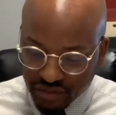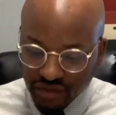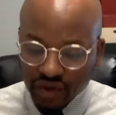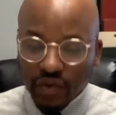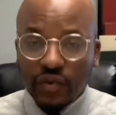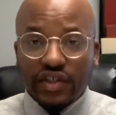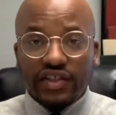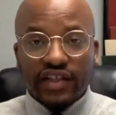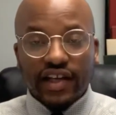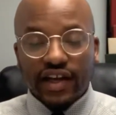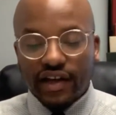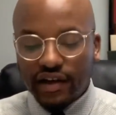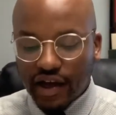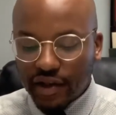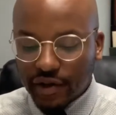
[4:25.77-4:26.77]
we see
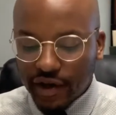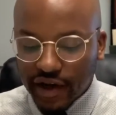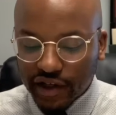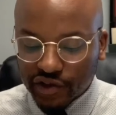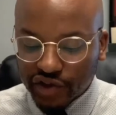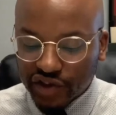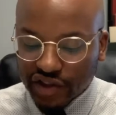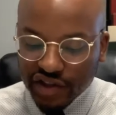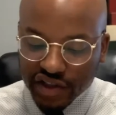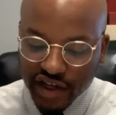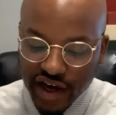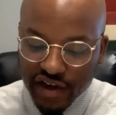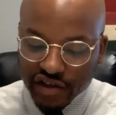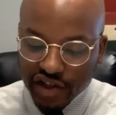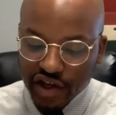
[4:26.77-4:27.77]
another interesting
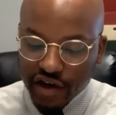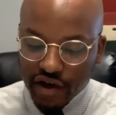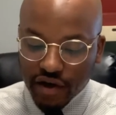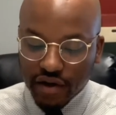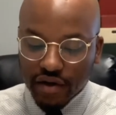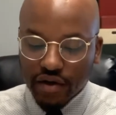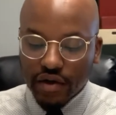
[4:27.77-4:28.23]
change here.